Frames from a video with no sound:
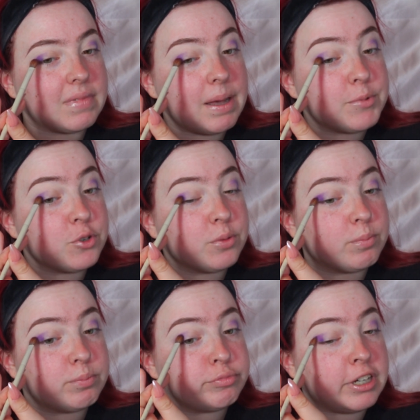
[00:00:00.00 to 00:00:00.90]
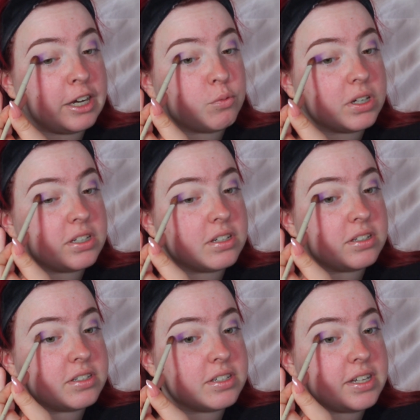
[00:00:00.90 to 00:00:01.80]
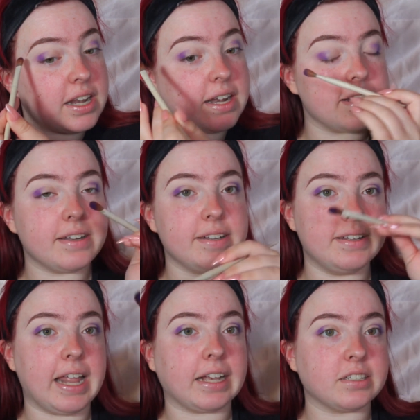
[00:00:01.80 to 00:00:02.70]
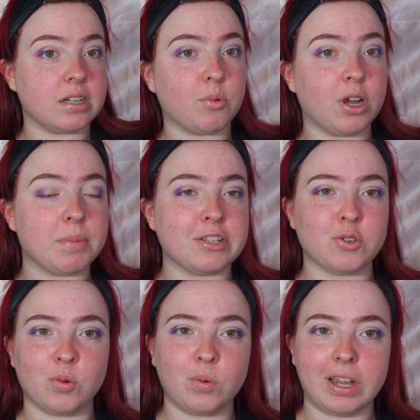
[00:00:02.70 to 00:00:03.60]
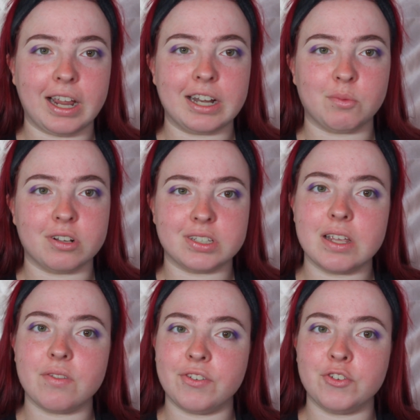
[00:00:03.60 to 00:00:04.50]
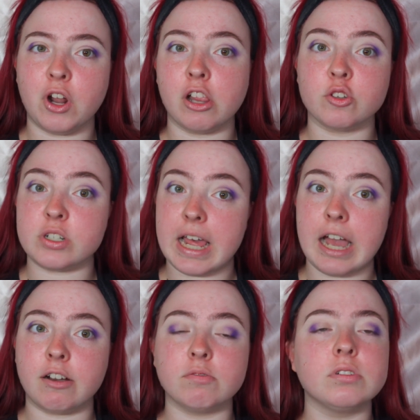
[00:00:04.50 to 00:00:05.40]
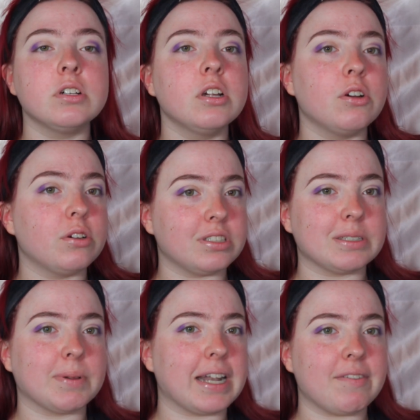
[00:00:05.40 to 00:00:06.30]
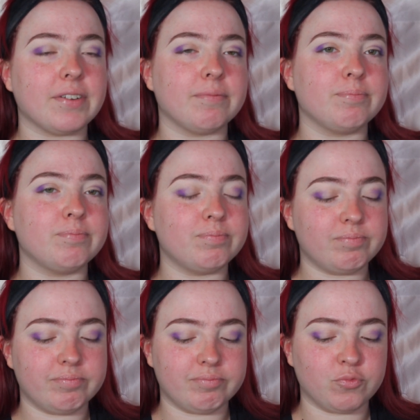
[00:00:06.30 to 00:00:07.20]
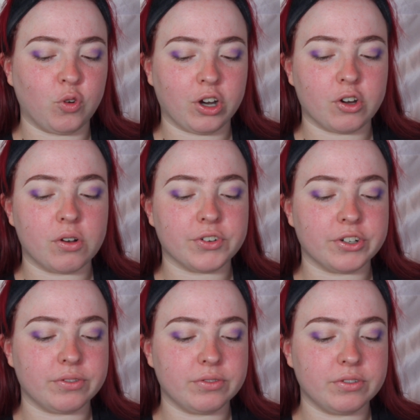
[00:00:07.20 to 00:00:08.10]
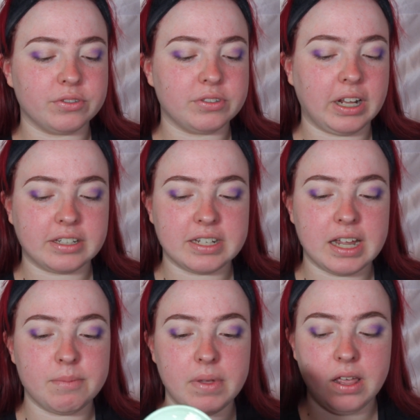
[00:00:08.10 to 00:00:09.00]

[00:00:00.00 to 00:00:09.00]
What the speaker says: I'm doing tried ones next appointment, so I kind of want to save a few dollars now since we're gonna have to fork it over next time.